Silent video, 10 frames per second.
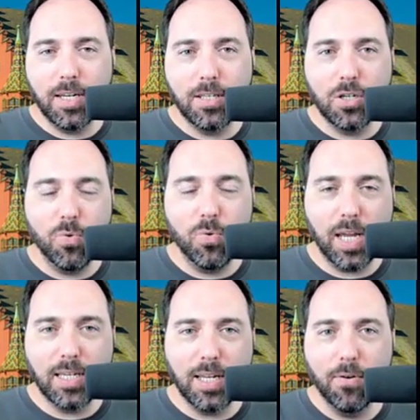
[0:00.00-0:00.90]
this
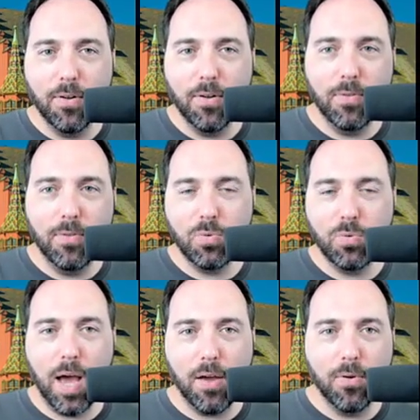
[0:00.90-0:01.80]
element gets tweaked
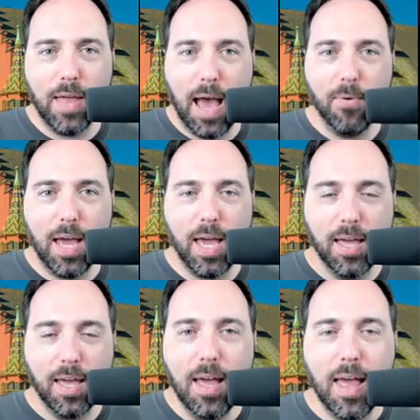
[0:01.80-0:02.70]
or this way
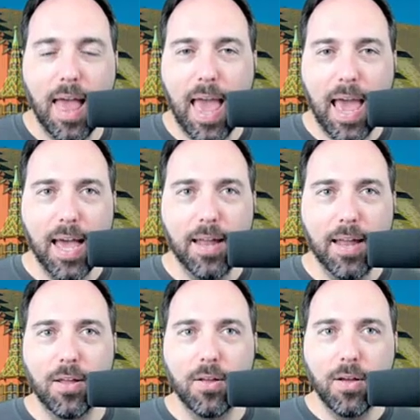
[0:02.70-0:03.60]
or that way?
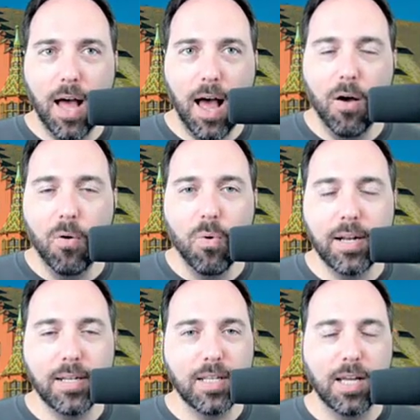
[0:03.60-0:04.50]
And
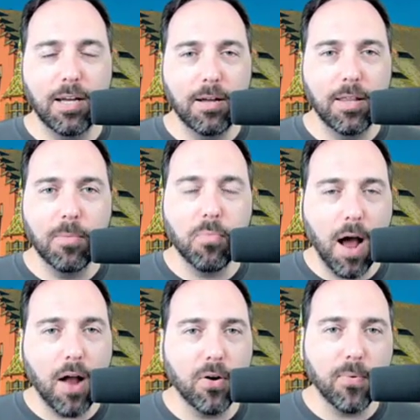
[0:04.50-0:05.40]
what does
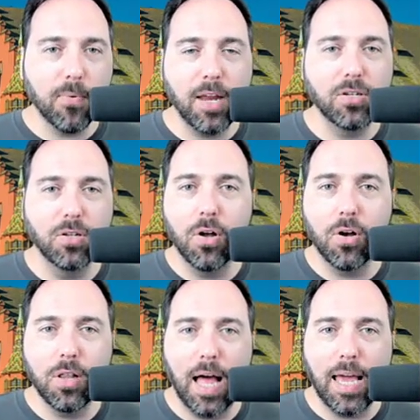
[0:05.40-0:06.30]
the broader
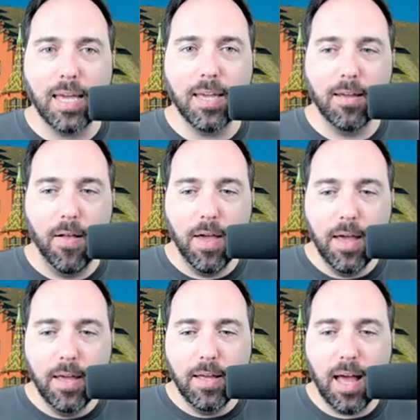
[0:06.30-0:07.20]
range look
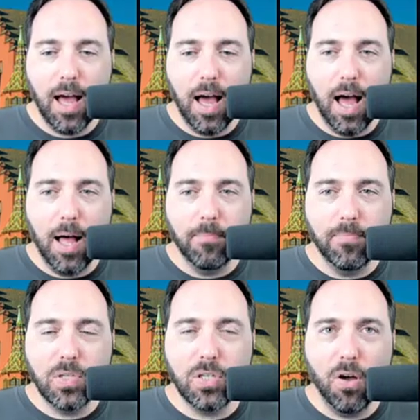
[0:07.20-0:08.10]
like?
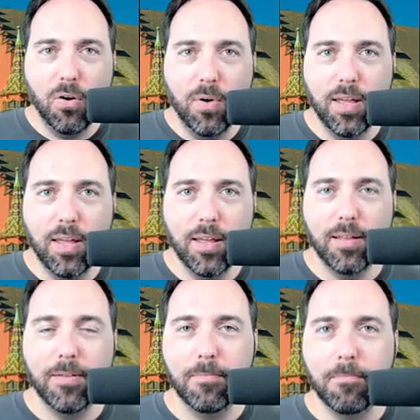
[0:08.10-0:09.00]

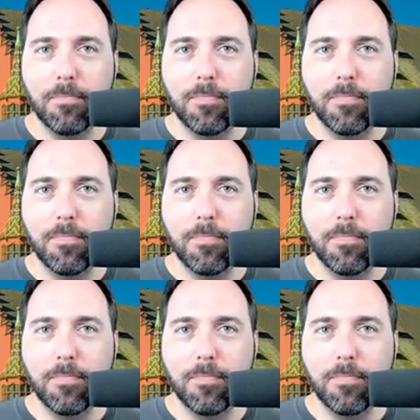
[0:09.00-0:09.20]
So